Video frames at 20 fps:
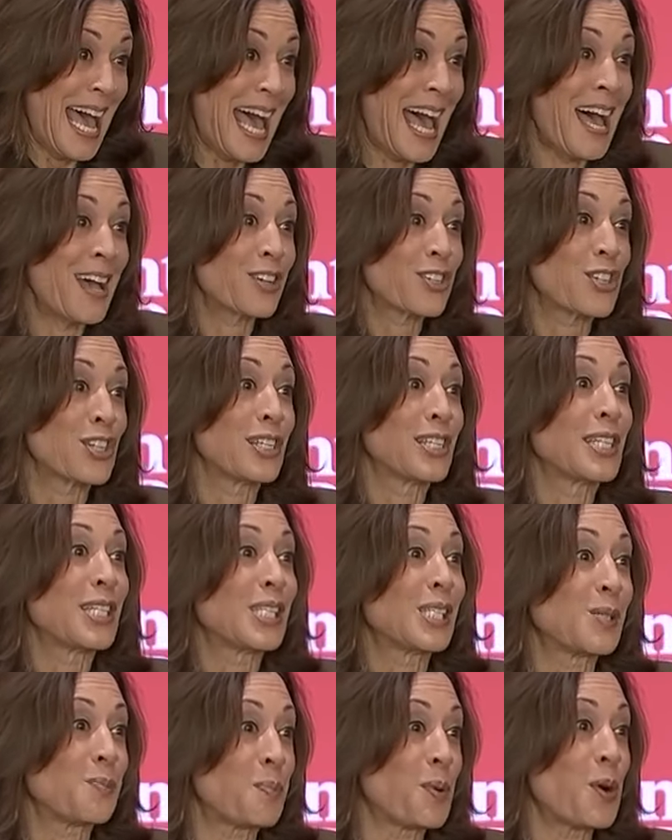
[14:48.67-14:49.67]
actually
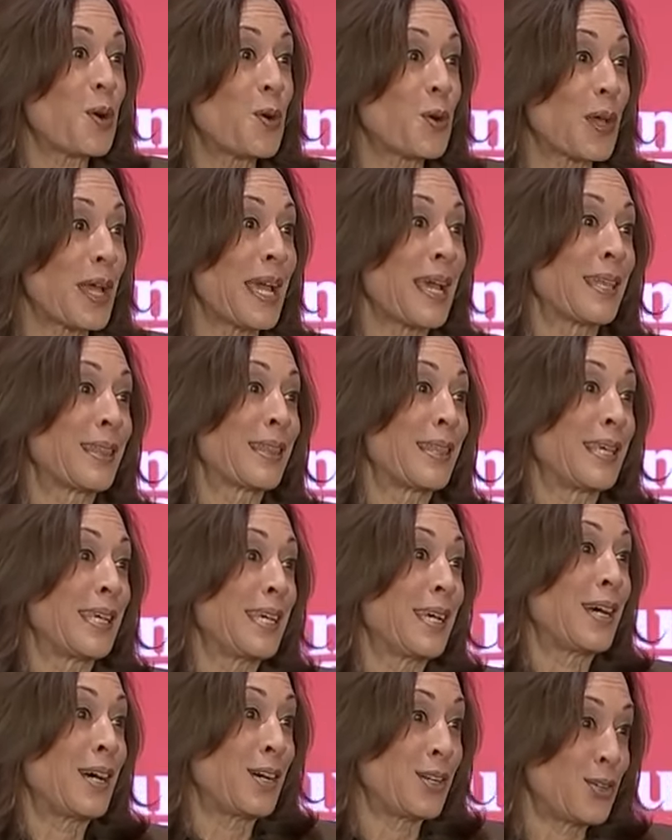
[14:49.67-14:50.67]
spoke at
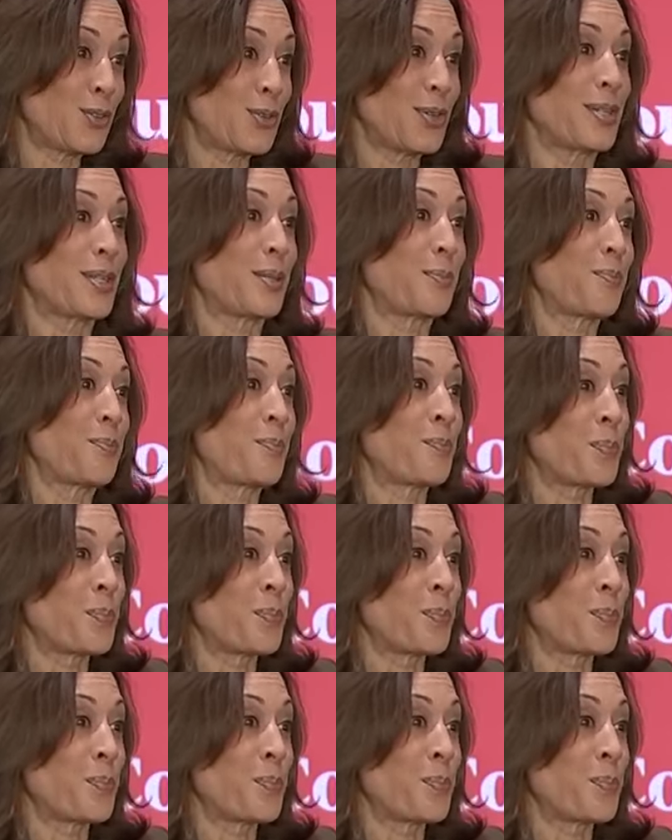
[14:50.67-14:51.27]
the hundredth